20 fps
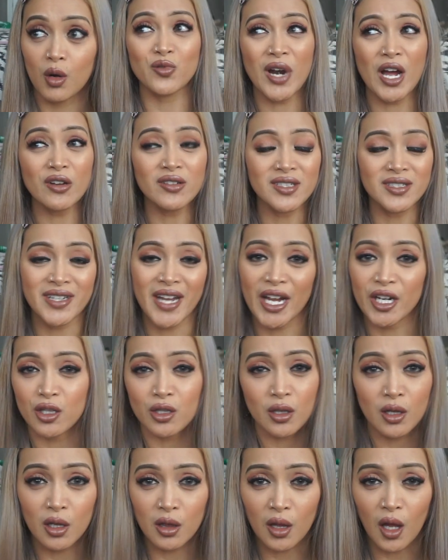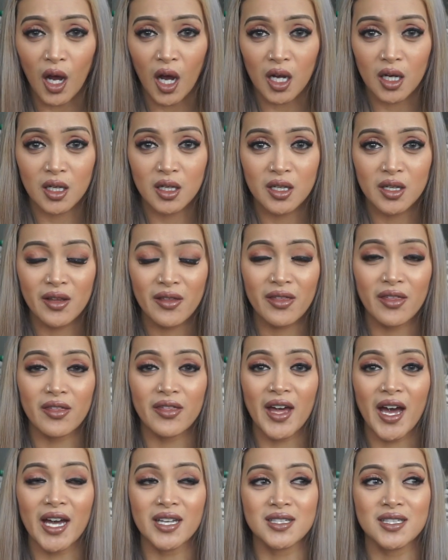Around 9 o'clock,
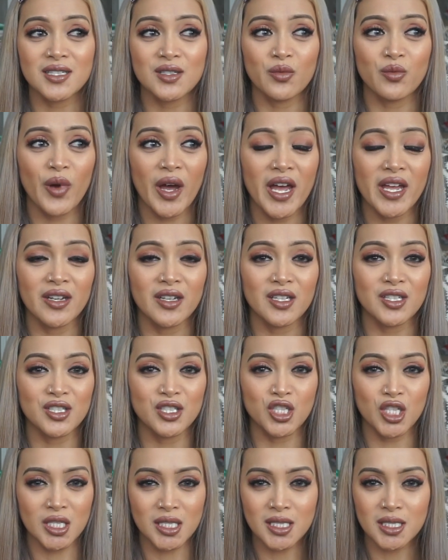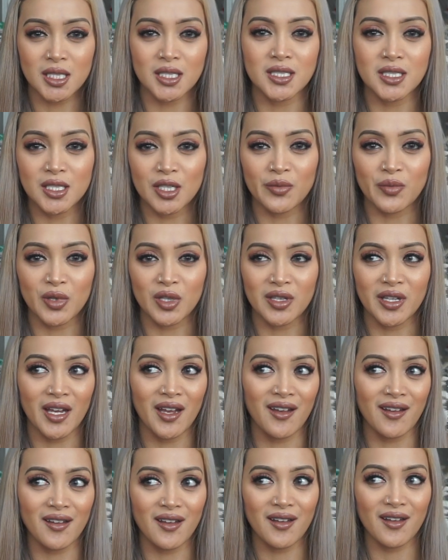that's when Justin
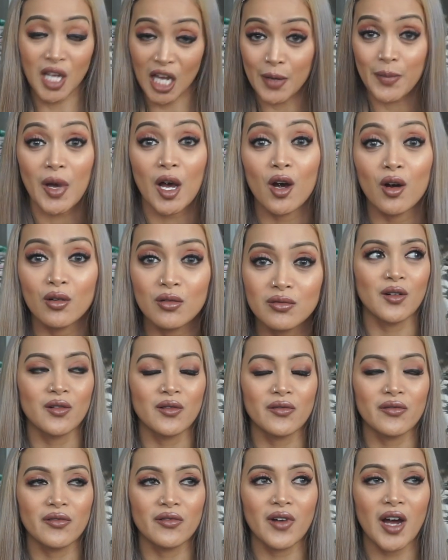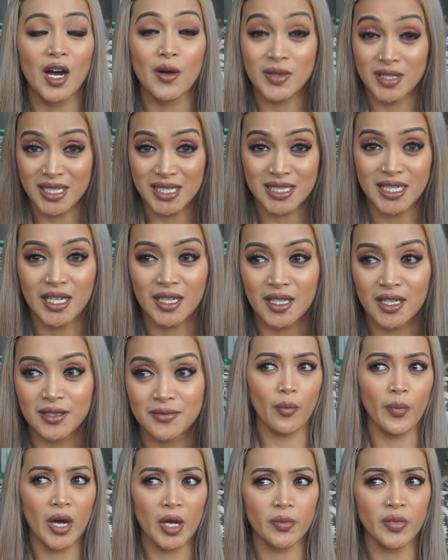Timberlake came out. I was
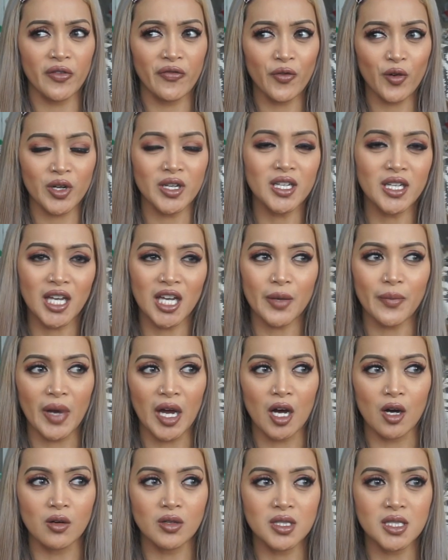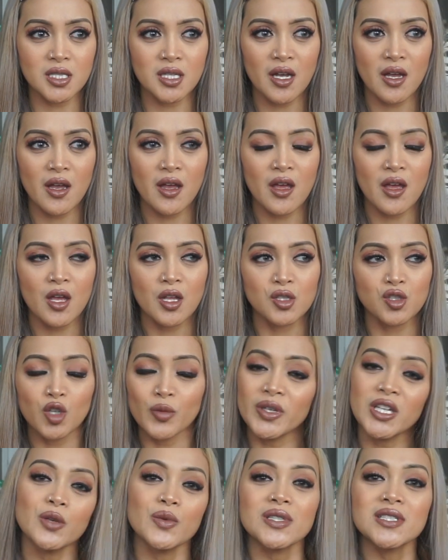excited, but before he came out,
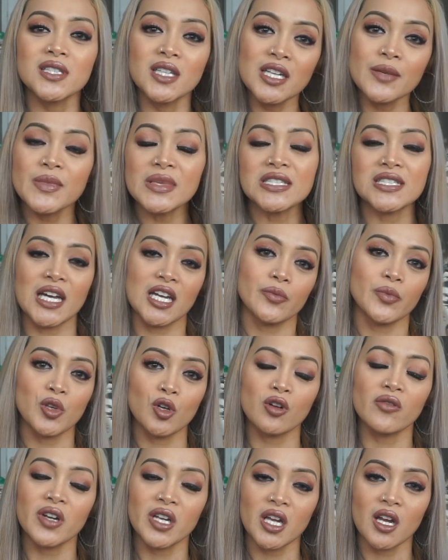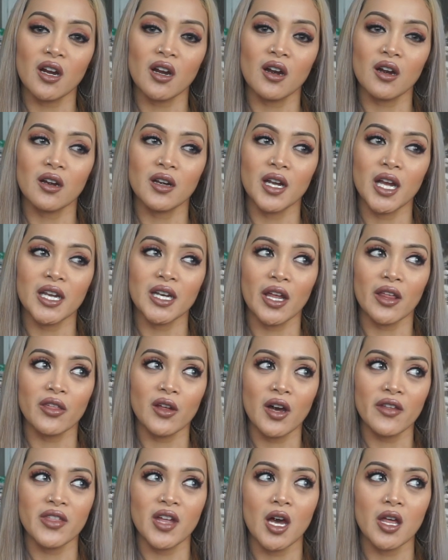nobody was sitting beside me over here, and I
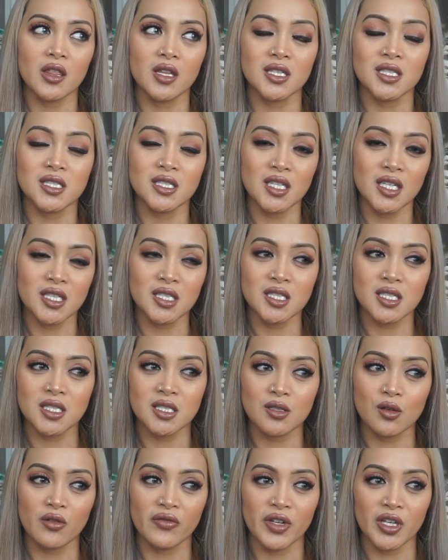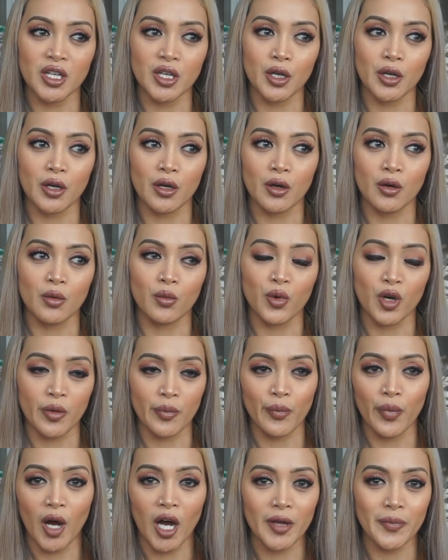thought that the seats over here
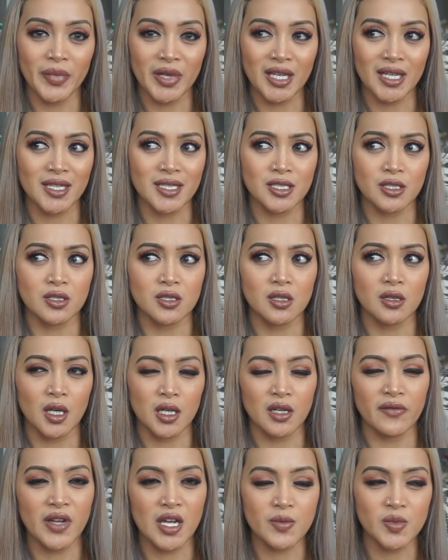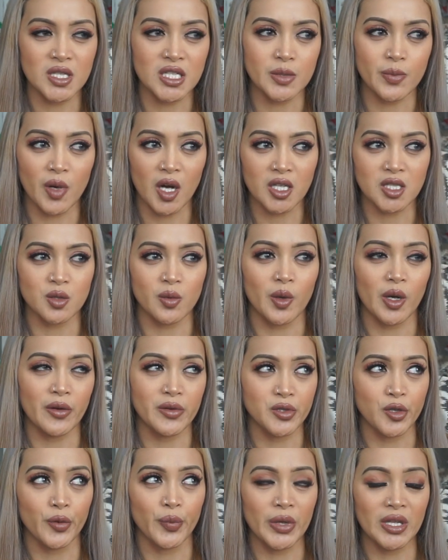weren't bought because there's a lot of empty spots. So I
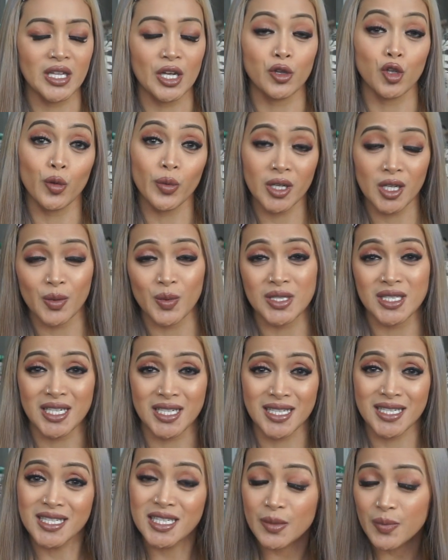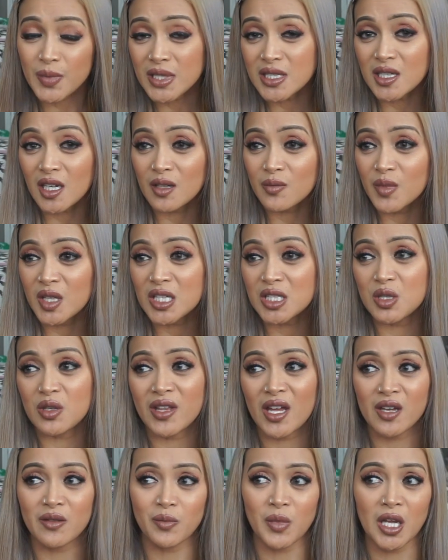was hoping that nobody was gonna sit beside me so
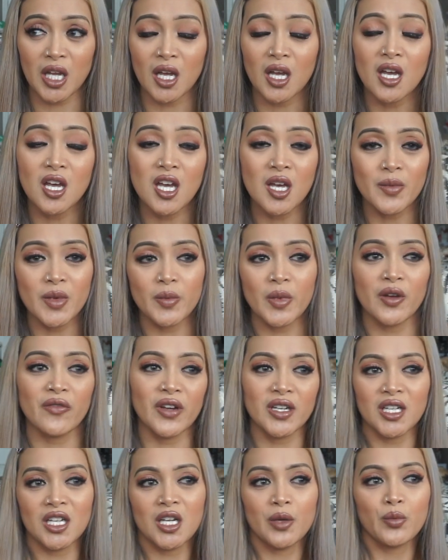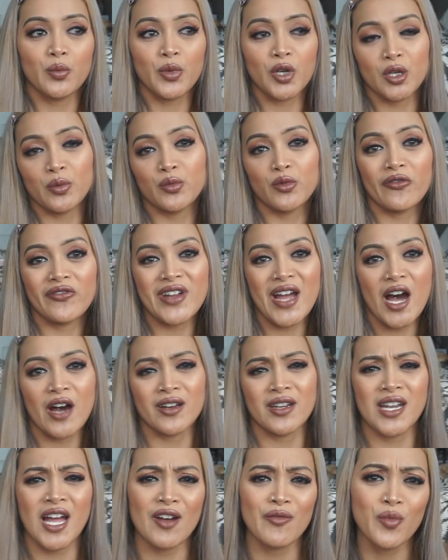that me and my friend could move down
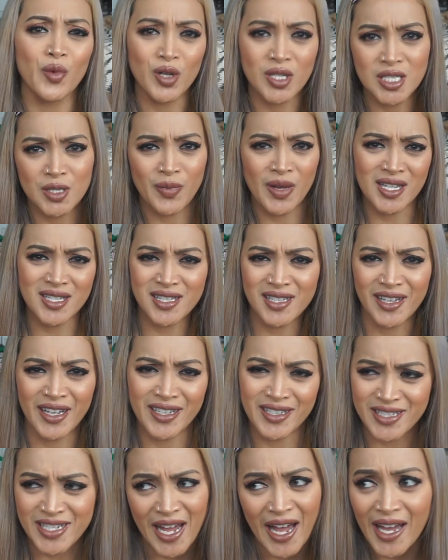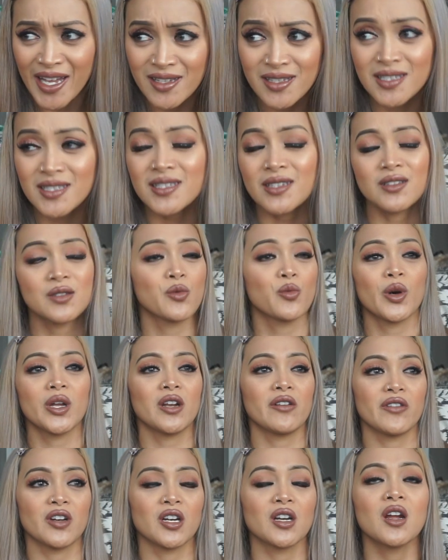and have more space to like dance and
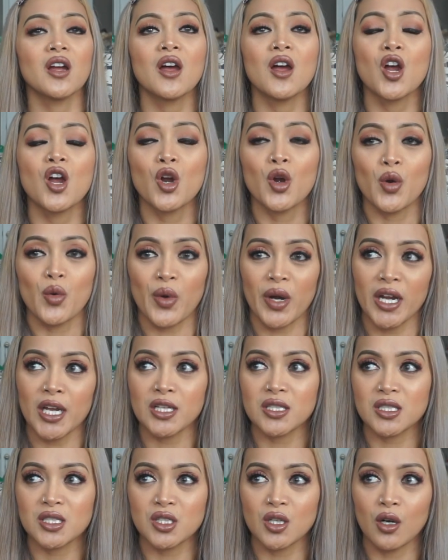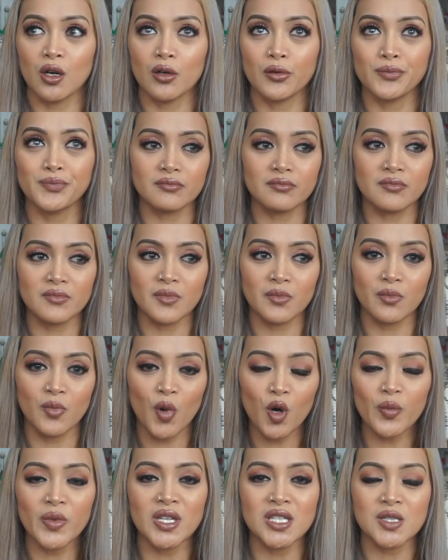whatever, right? So
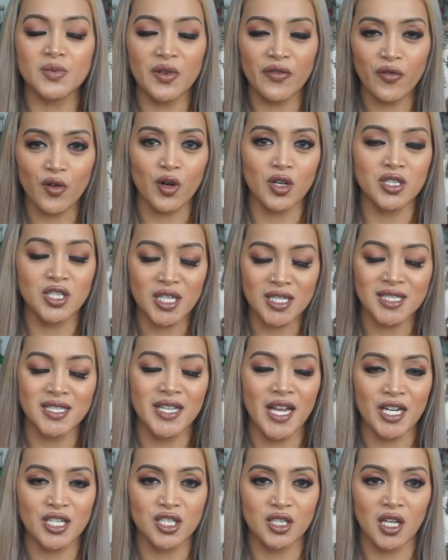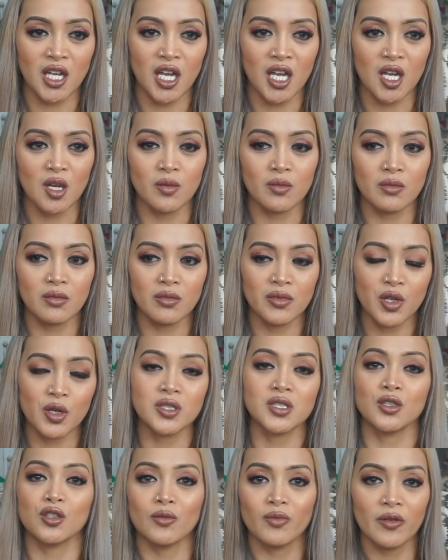moments before Justin actually came, there
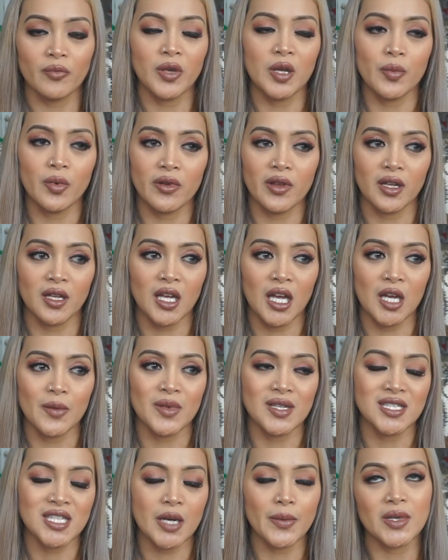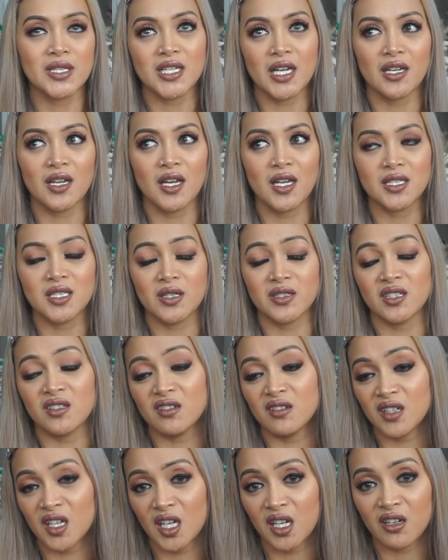was a group of people that came and sat beside us. I was like,
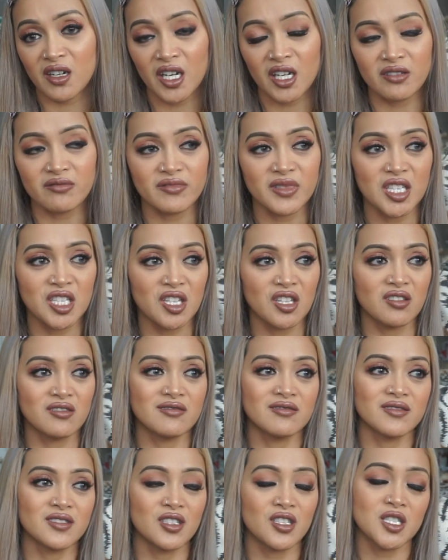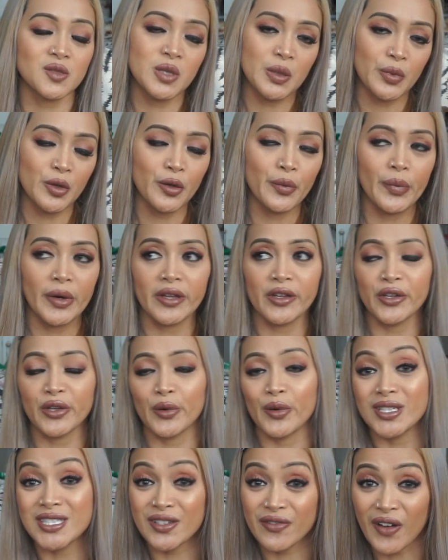okay, great, you know, there's people, but you
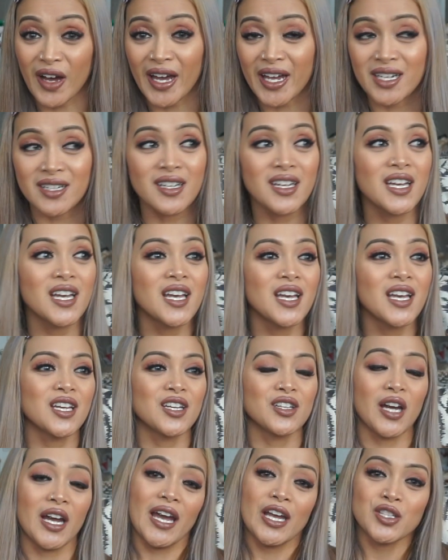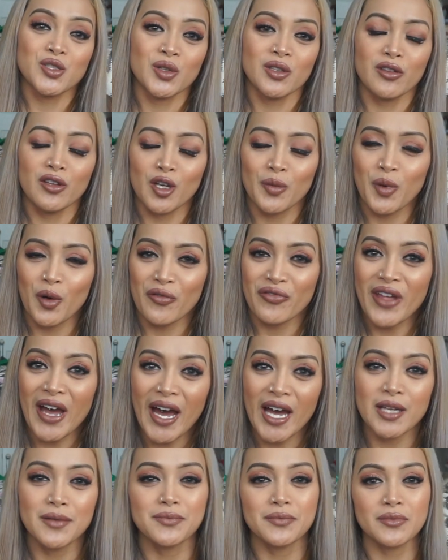know, it's fine. I can't do anything about
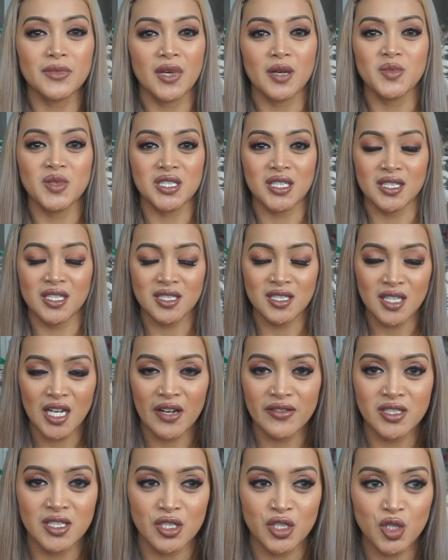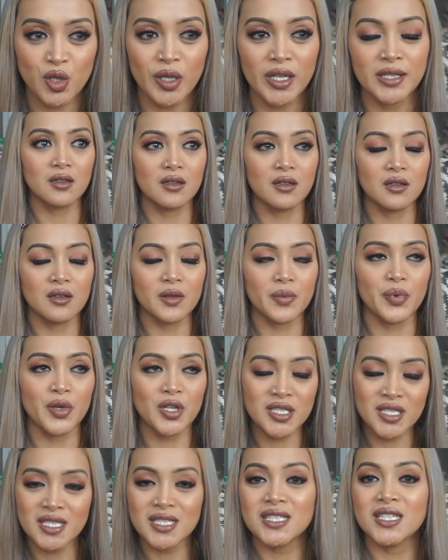that. I'm just gonna still have to enjoy it. The
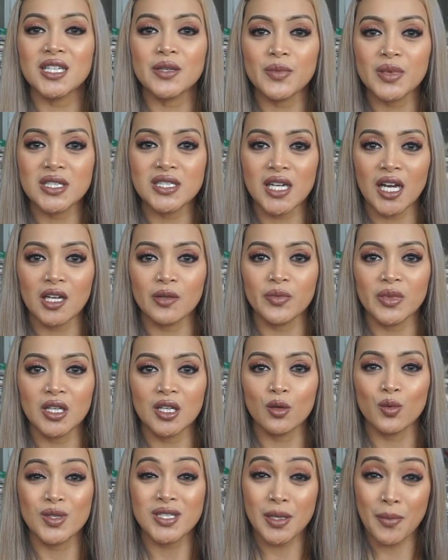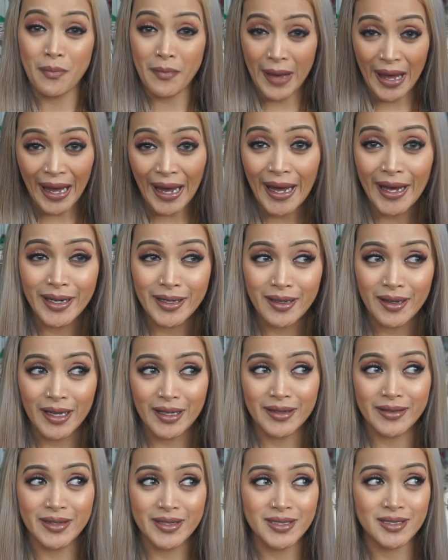person sitting beside me was a man.
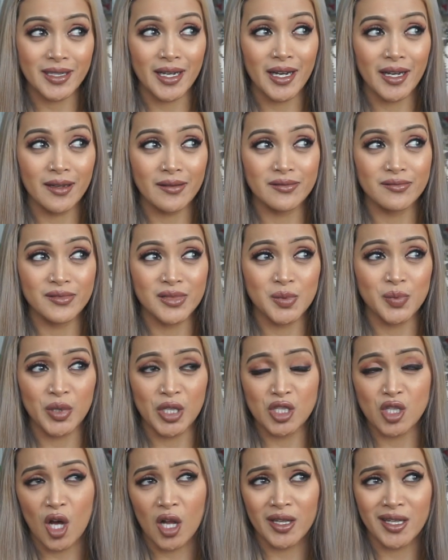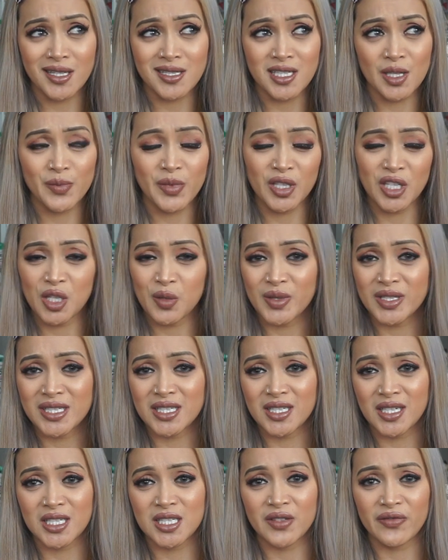Like this guy was pretty tall. He seemed like he was
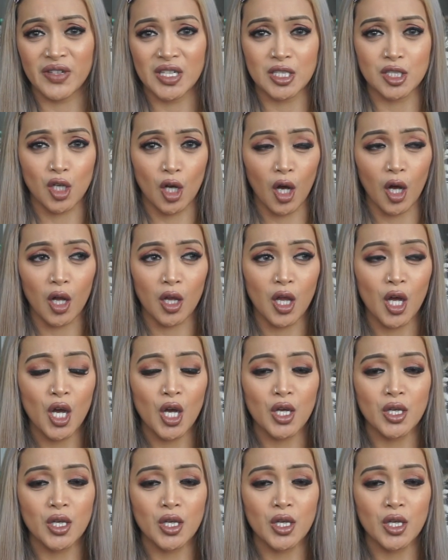6 feet tall.